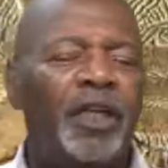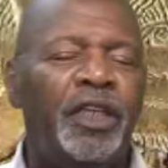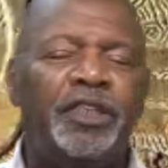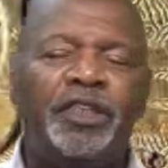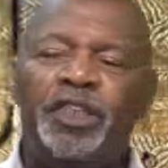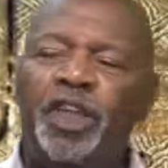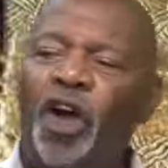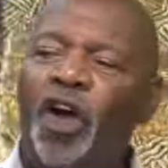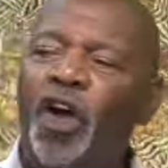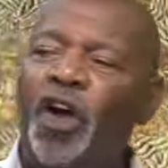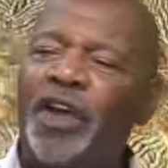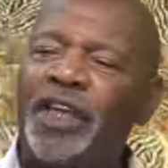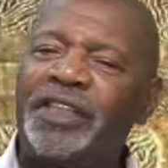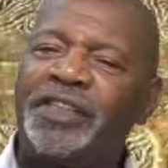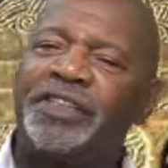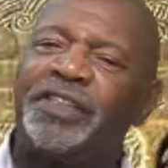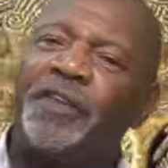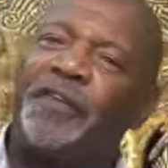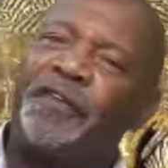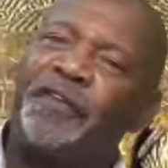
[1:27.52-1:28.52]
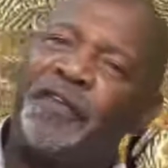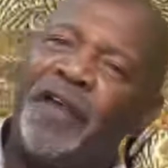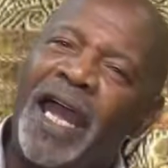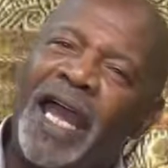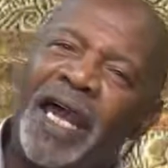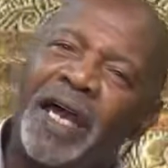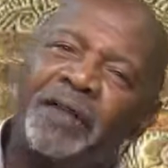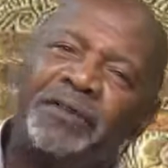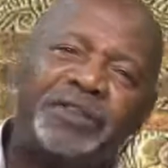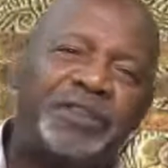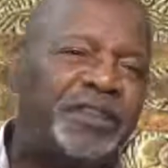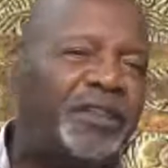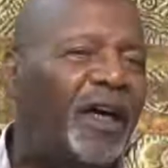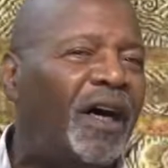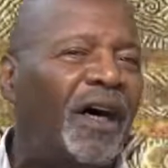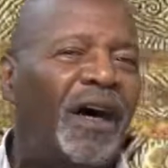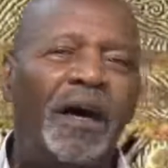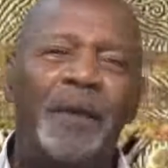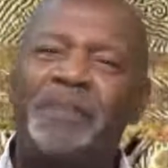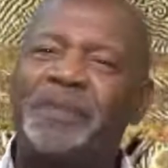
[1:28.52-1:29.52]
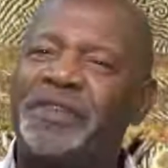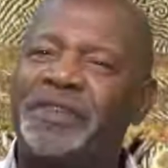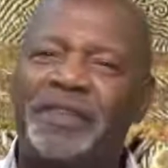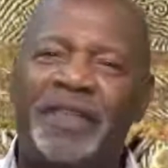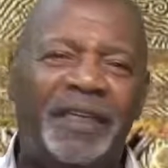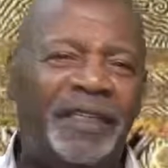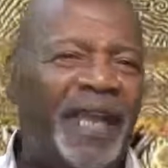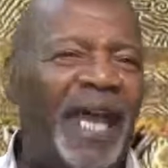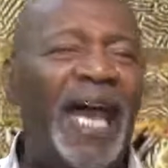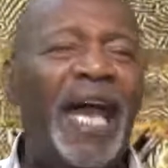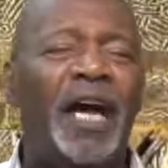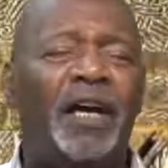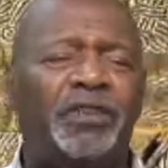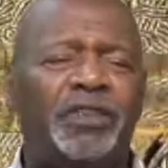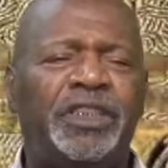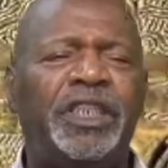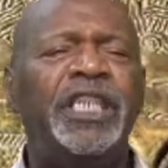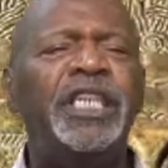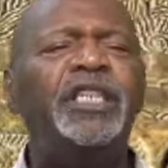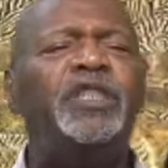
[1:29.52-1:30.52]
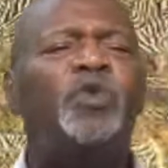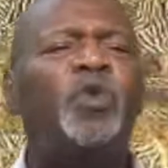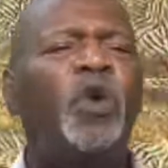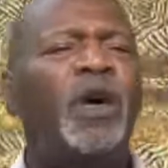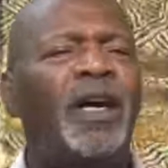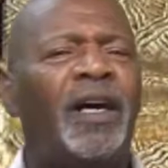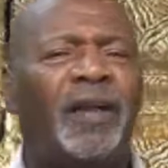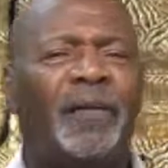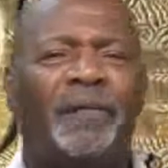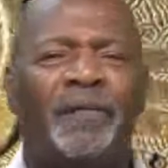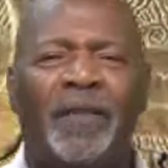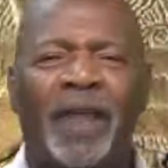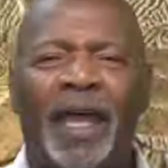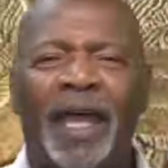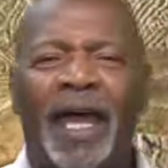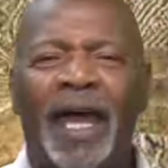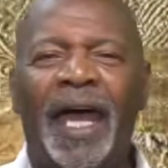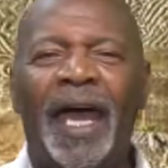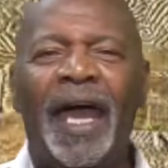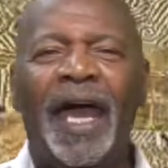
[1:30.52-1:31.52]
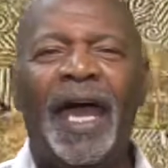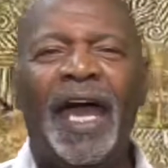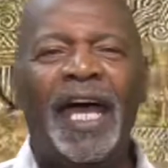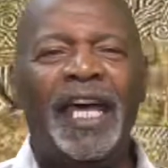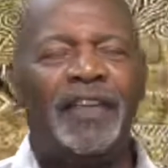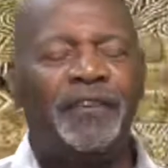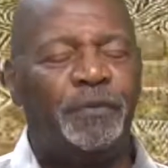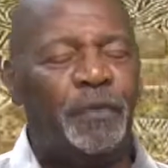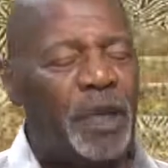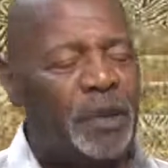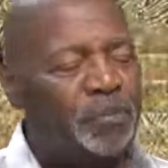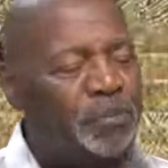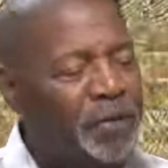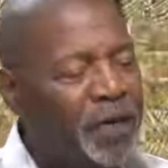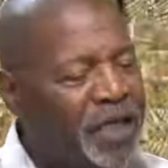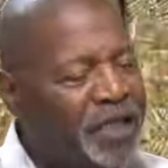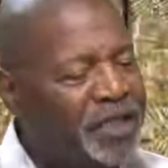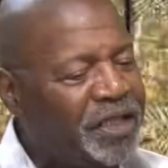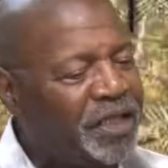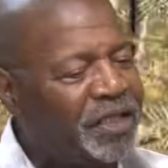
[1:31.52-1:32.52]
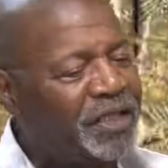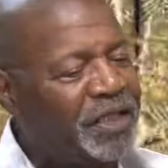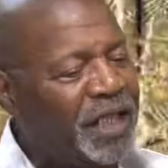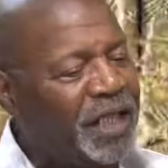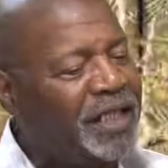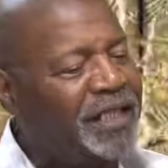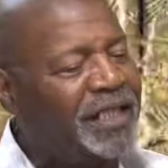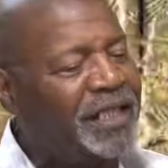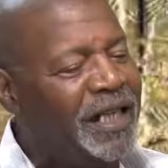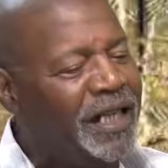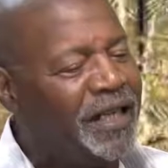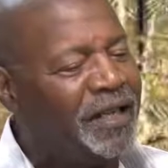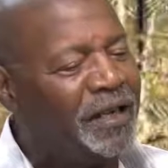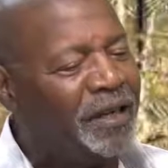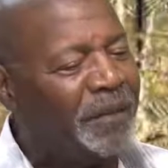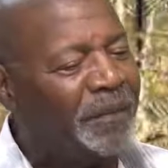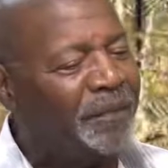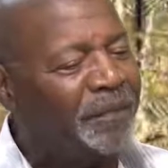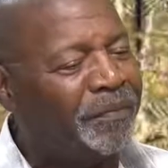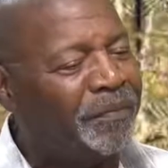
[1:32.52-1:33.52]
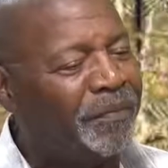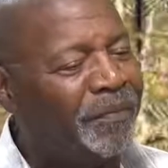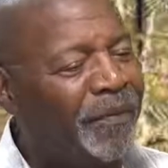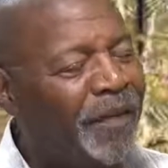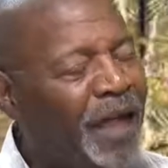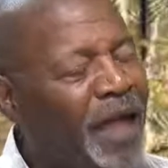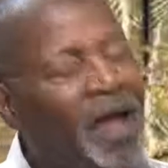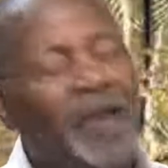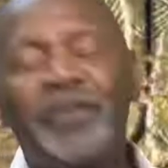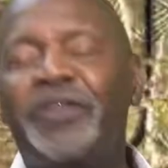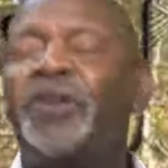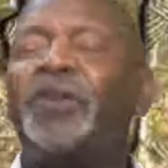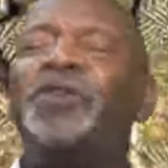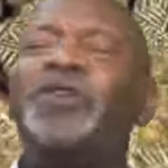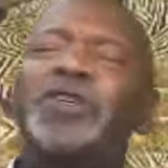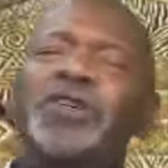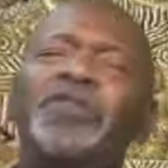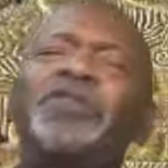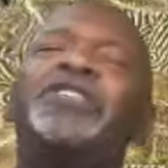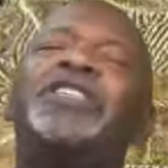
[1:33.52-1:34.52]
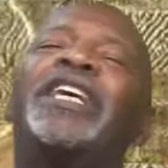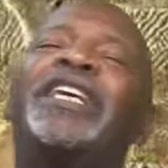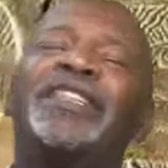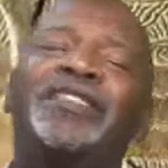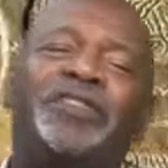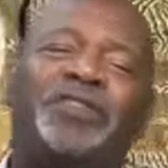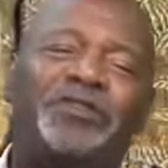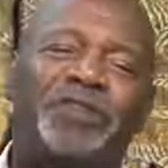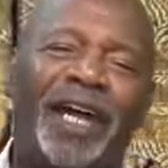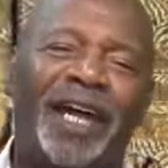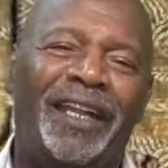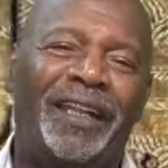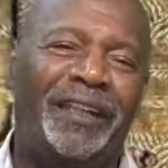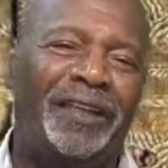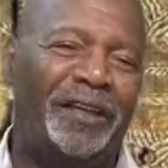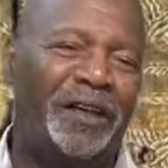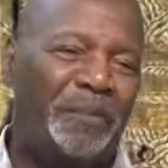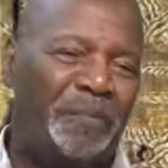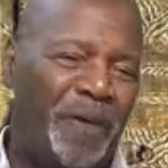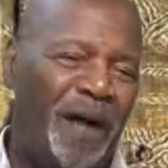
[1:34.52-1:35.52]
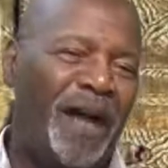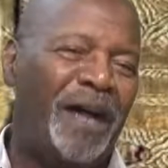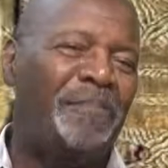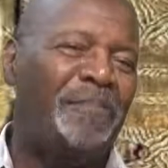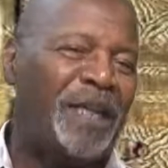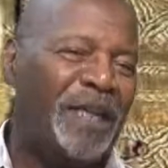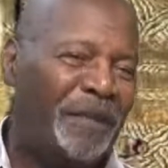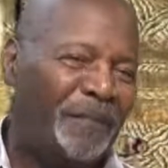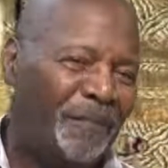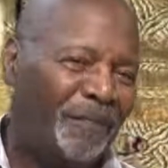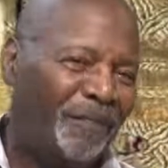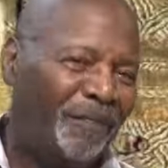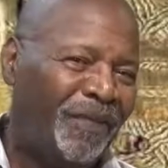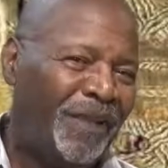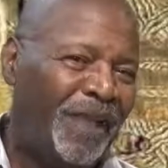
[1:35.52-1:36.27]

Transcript: The joys, the frowns, the ups, the downs, each one has been precious and dear. So you just try to look upon me